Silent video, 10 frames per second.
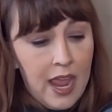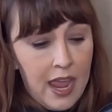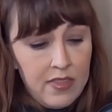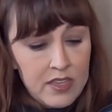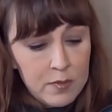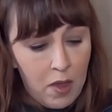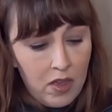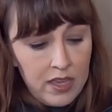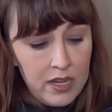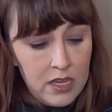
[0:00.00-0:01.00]
and this
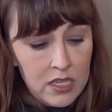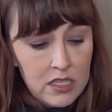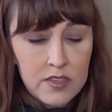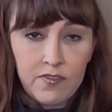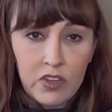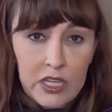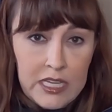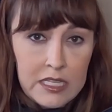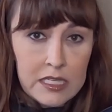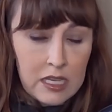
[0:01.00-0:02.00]
pocket is
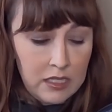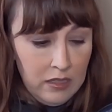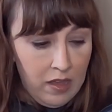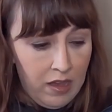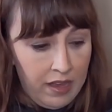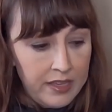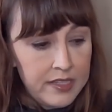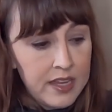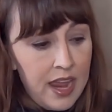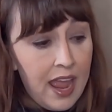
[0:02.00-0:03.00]
fleece lined,